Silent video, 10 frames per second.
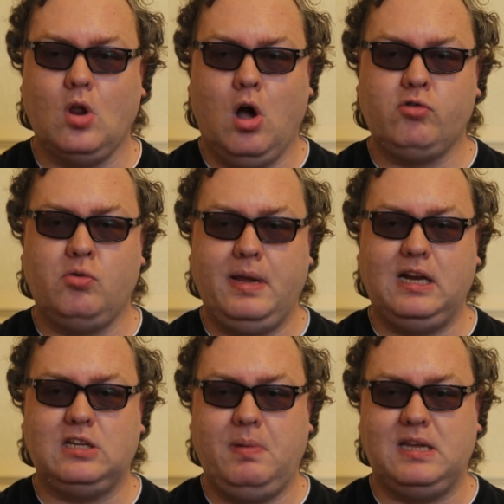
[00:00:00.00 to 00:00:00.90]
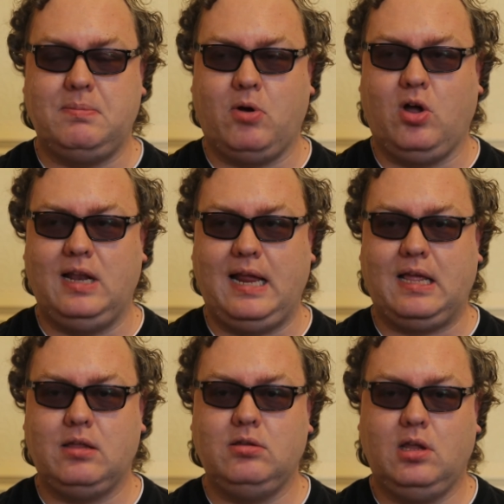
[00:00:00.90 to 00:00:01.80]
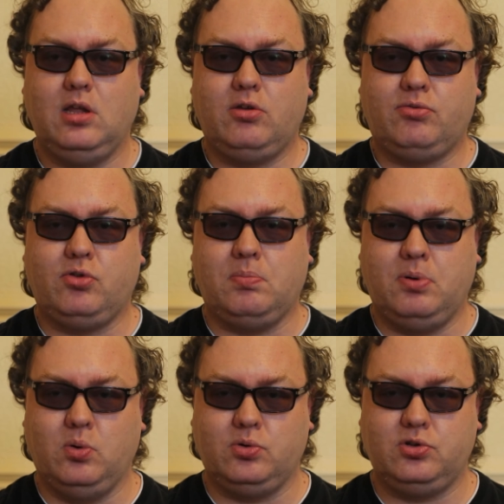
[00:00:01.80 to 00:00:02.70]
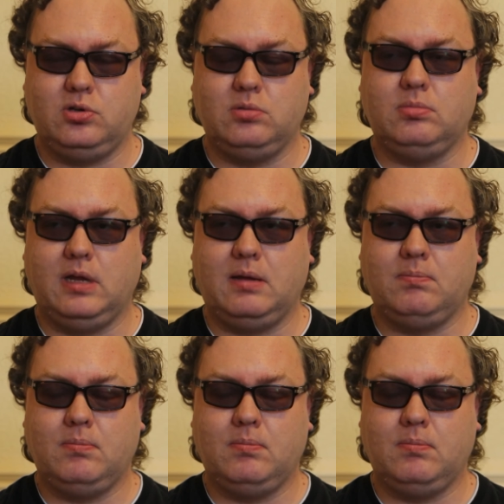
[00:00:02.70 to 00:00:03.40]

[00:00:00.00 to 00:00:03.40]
horror mail, it's basically about a letter through the post, yeah.